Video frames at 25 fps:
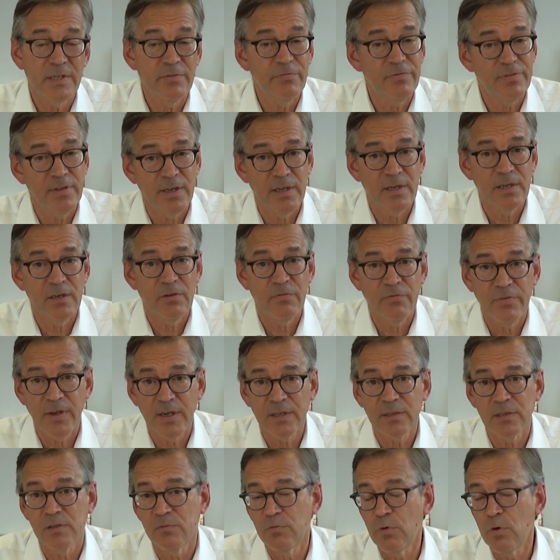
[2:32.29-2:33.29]
if they
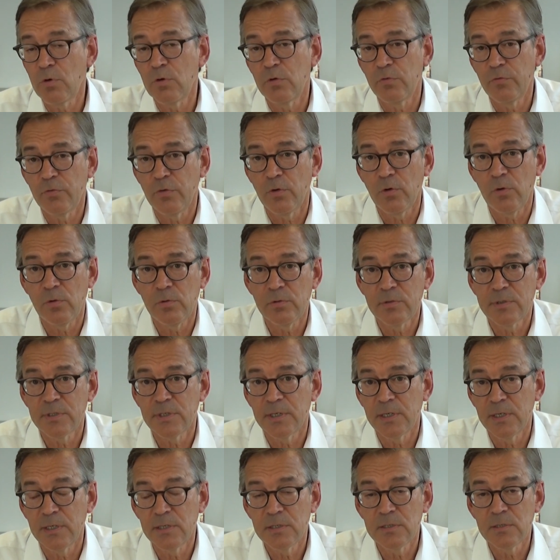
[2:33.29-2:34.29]
affect the vocal folds,
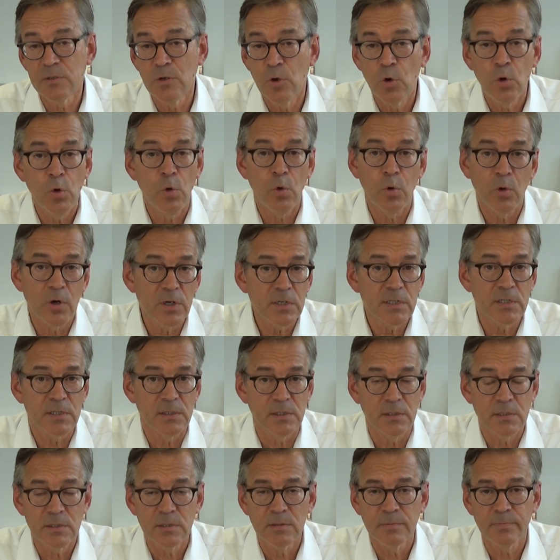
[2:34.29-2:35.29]
is
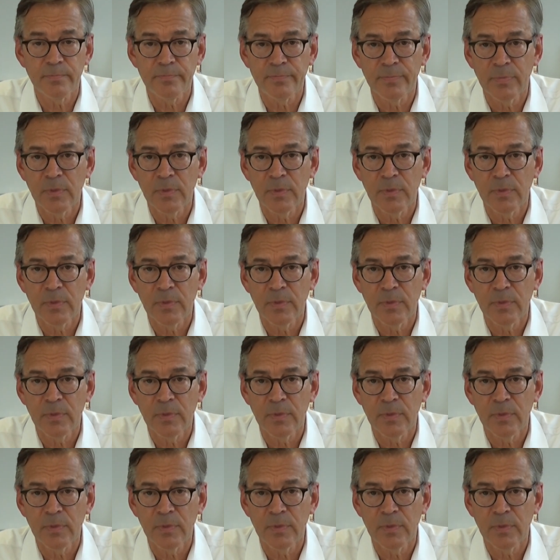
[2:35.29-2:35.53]
hoarseness.